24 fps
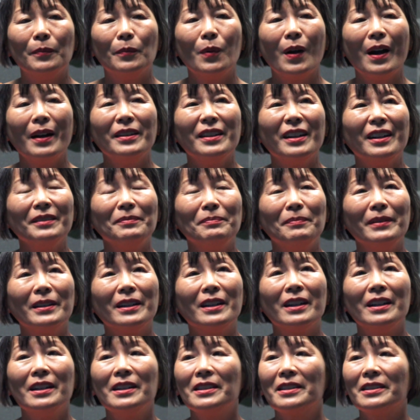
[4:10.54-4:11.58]
Why not?
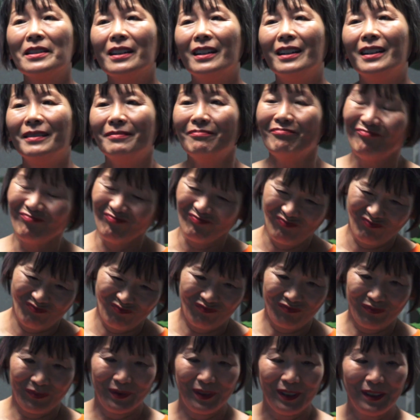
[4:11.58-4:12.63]
Because,
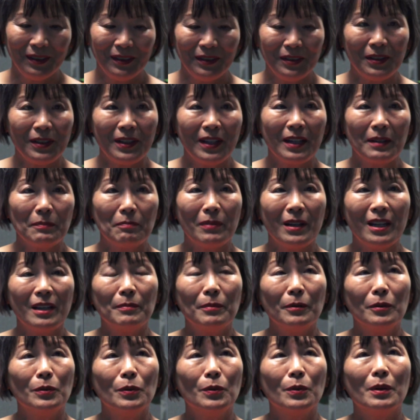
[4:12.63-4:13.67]
you get
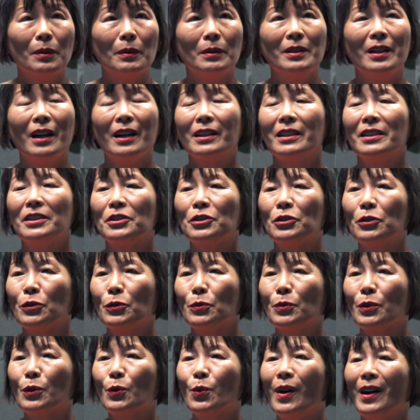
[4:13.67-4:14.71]
people who are not
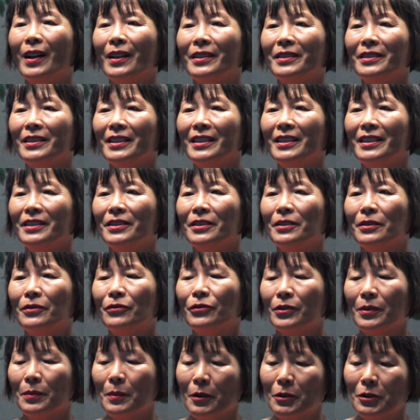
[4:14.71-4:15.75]
concerned with quality,
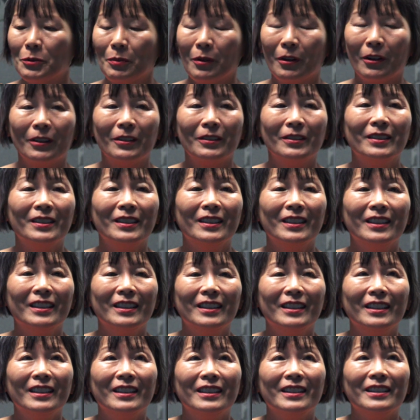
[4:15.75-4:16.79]
for the most part.
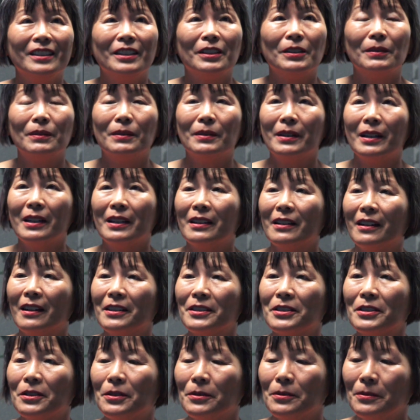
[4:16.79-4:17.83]
And
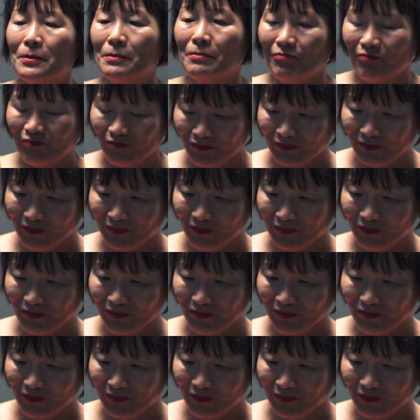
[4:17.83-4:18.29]
also,